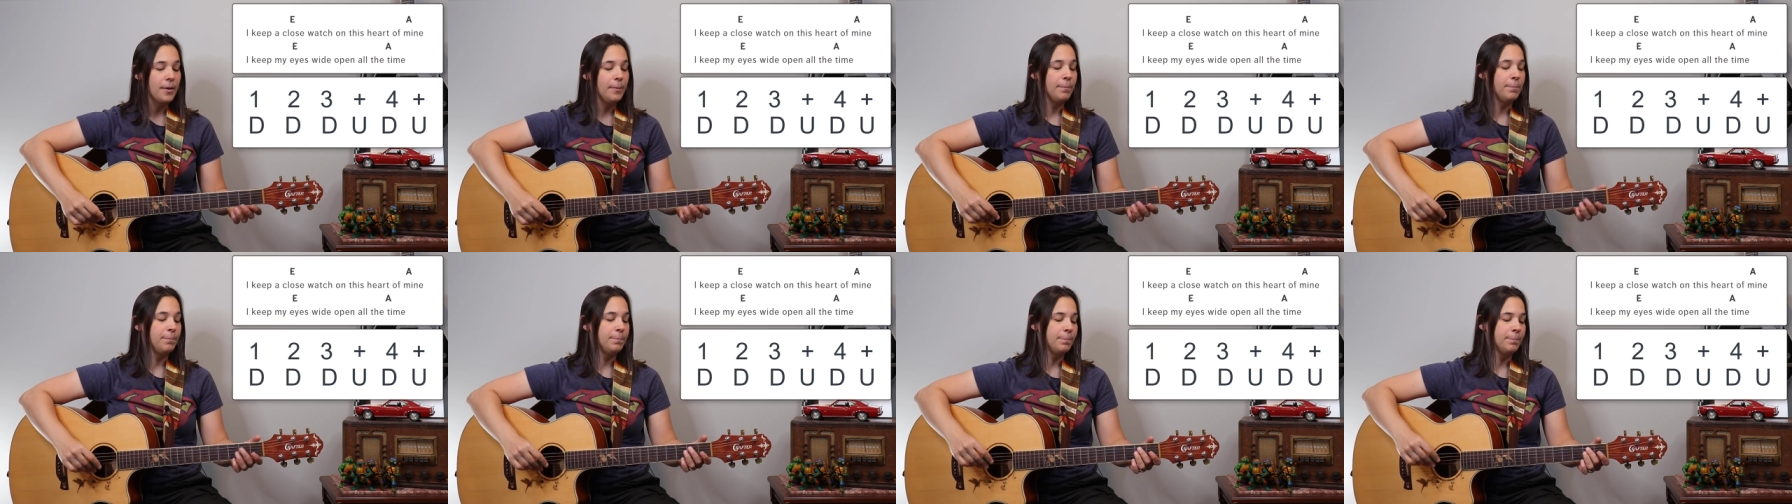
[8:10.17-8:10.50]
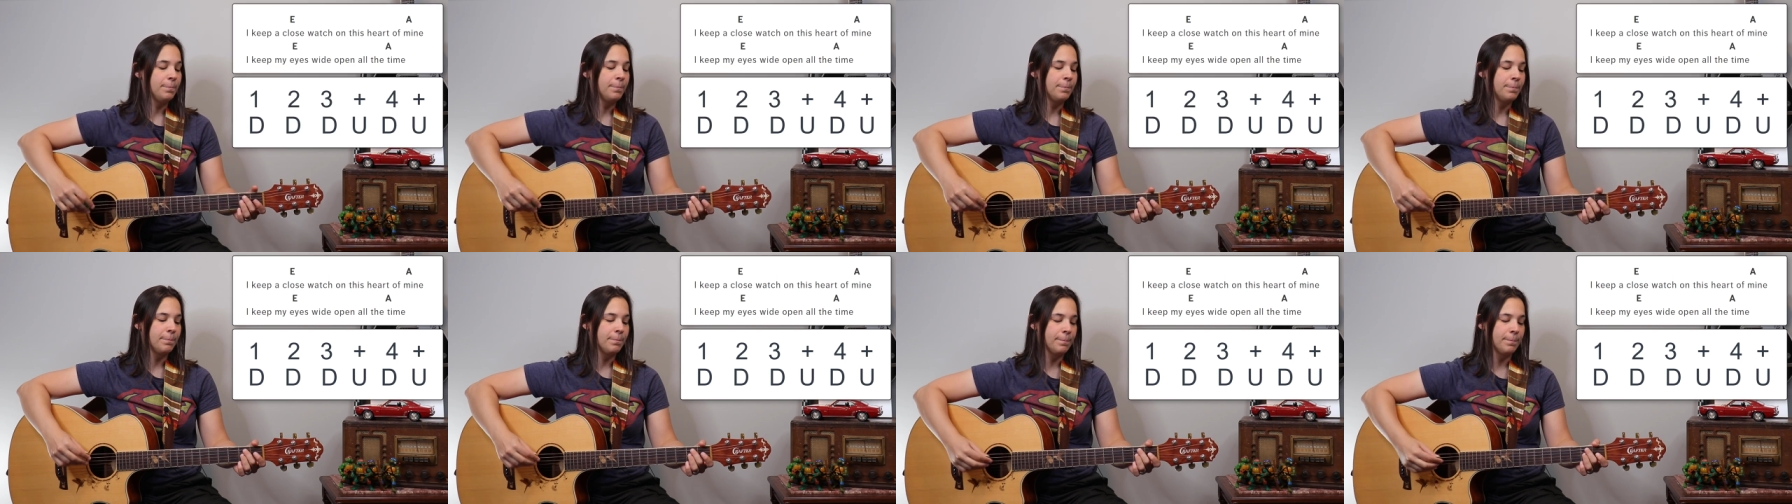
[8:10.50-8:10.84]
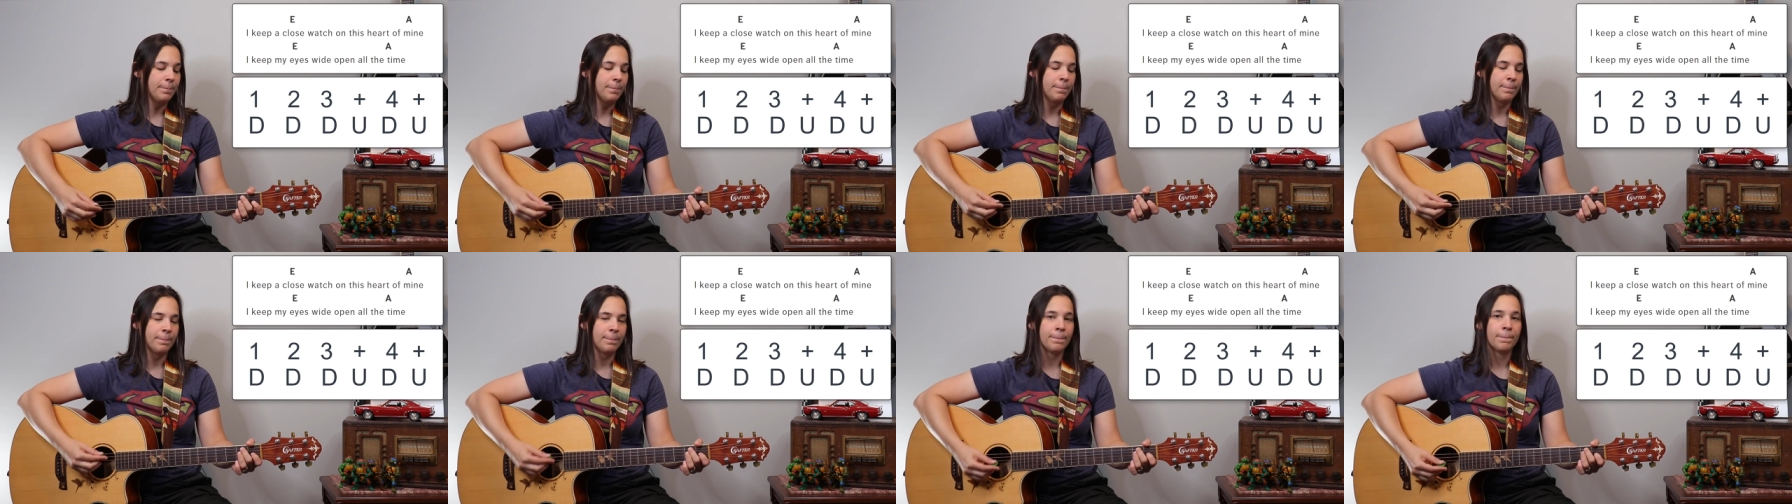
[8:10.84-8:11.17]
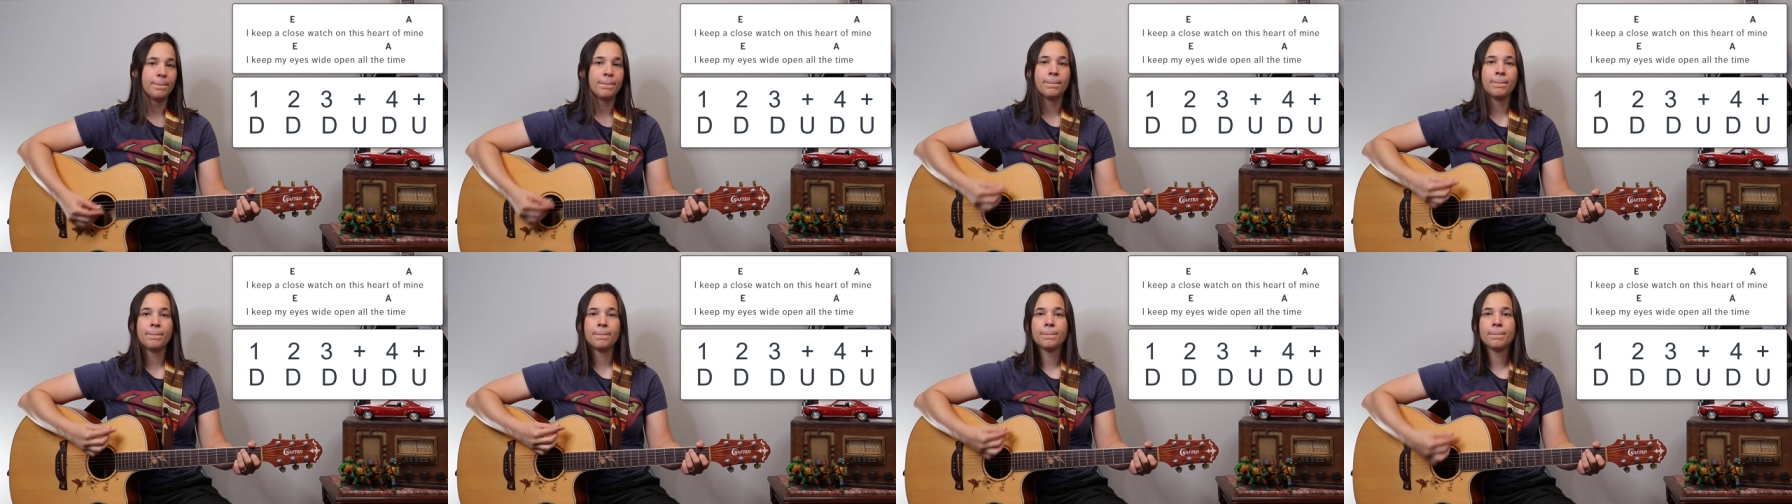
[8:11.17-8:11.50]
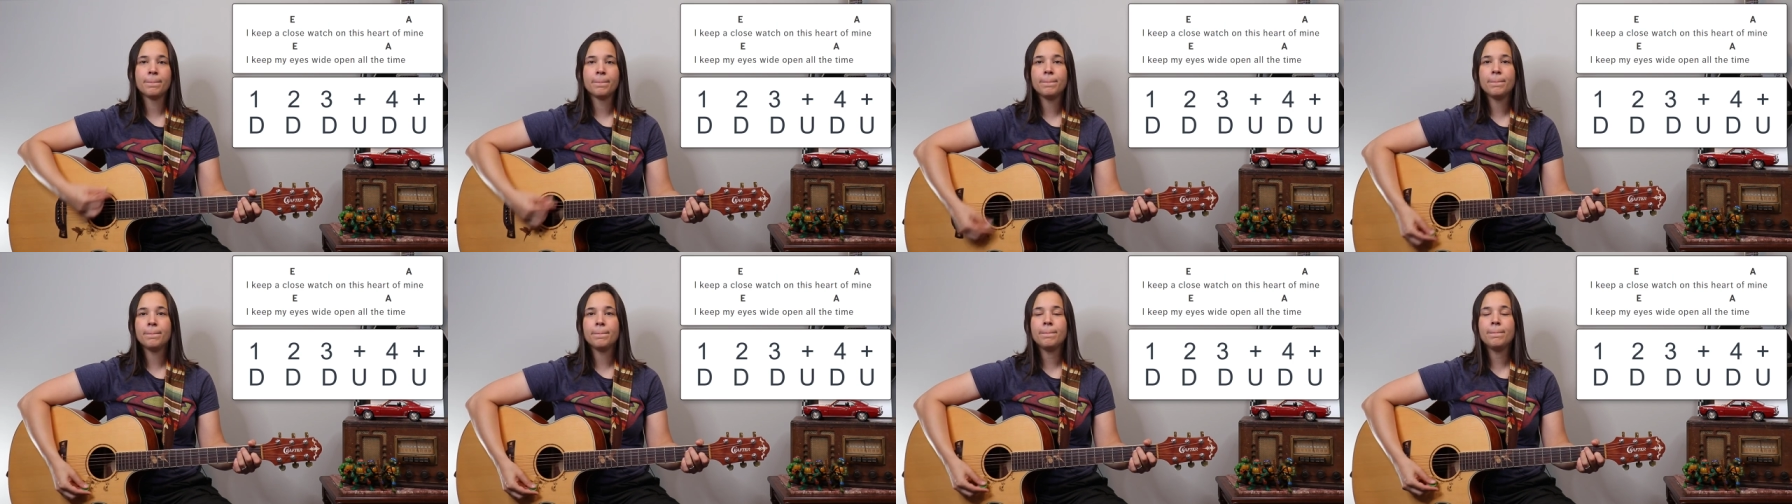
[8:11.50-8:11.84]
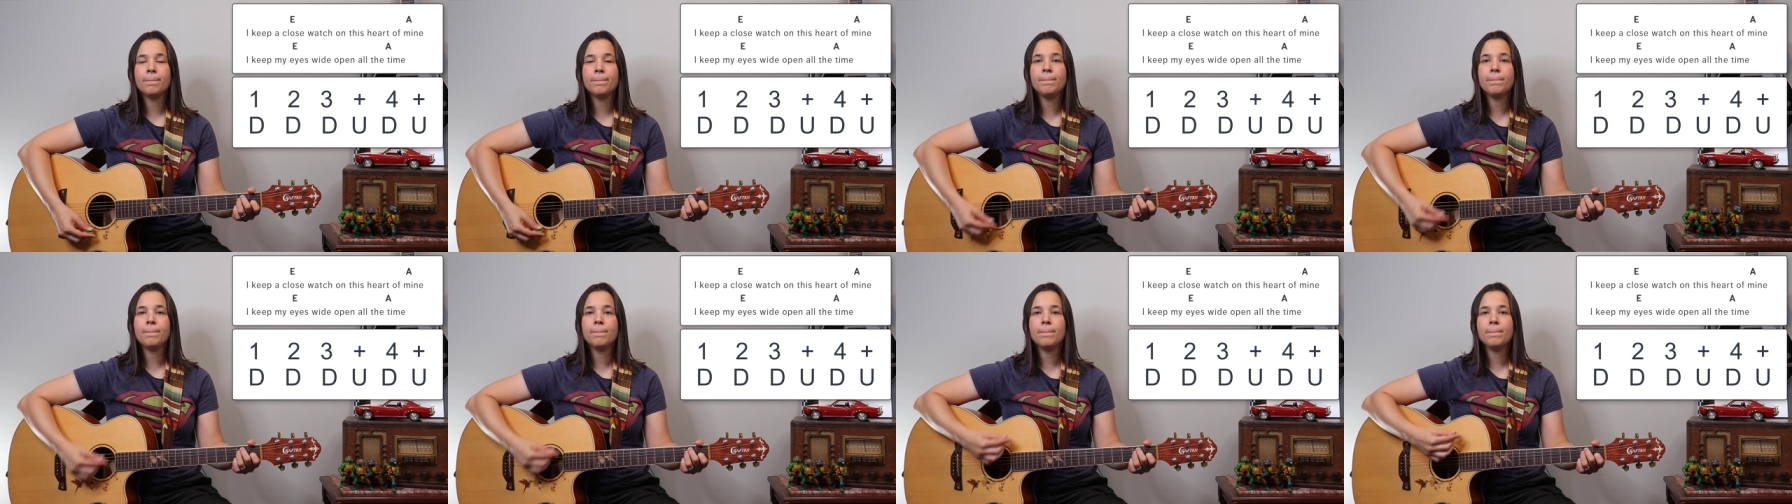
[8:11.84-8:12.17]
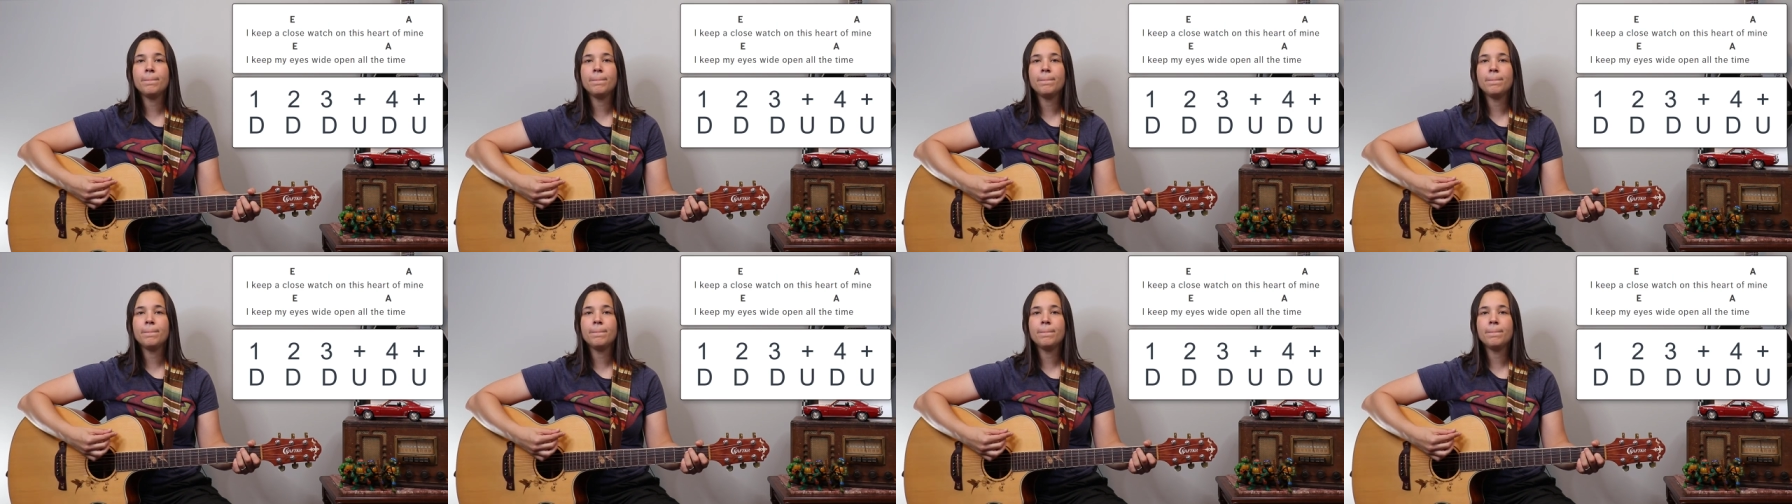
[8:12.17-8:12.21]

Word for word: Mm-hmm, mm-hmm.